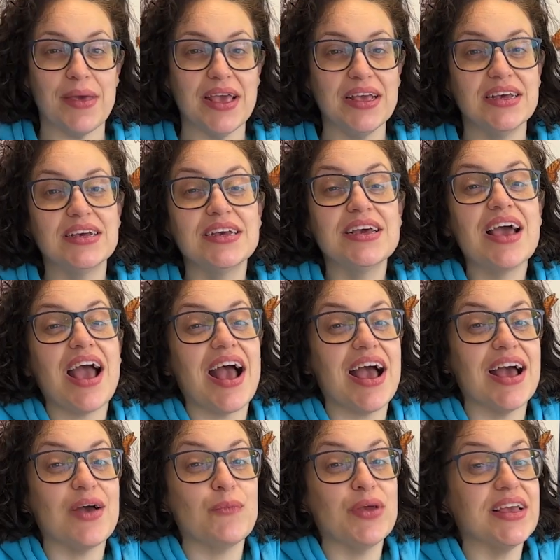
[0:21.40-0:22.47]
me,
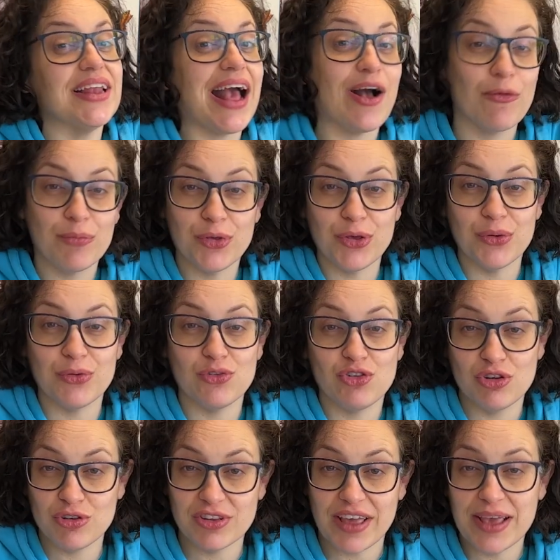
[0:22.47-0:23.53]
and we can help you
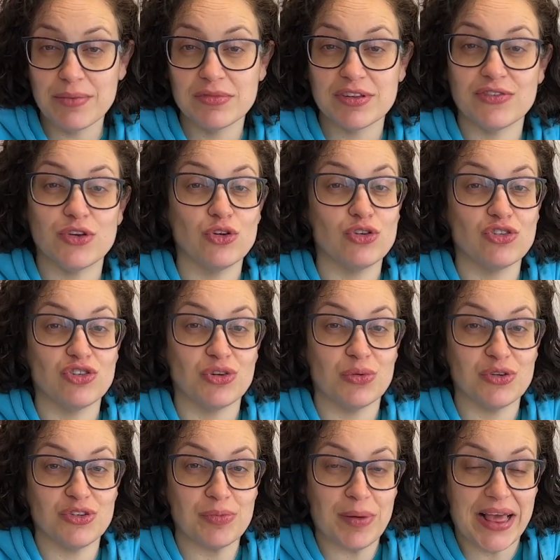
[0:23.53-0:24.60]
choose games if you're not sure
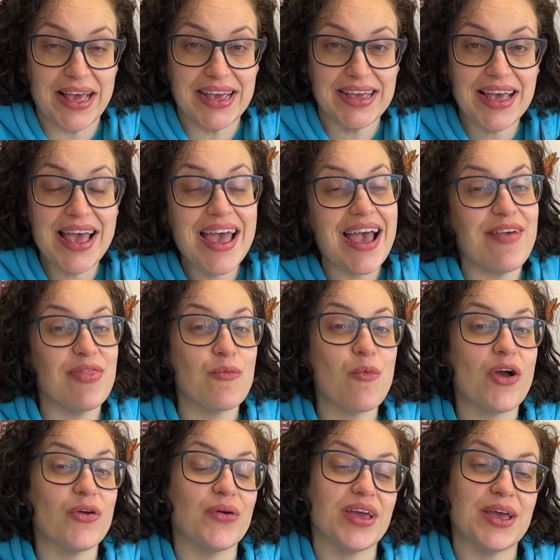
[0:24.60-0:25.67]
what to play. And then,
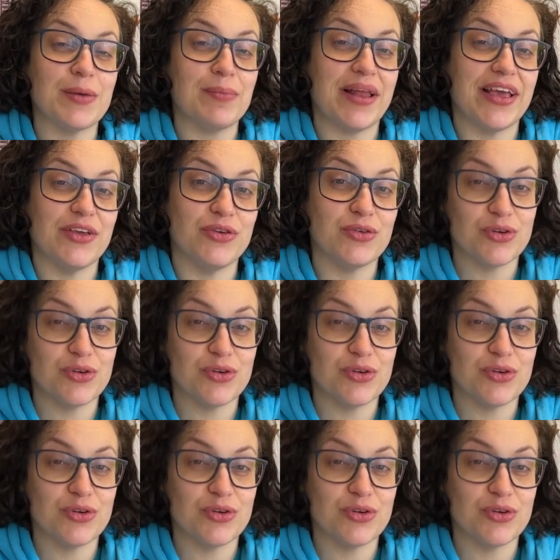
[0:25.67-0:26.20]
while you're here playing,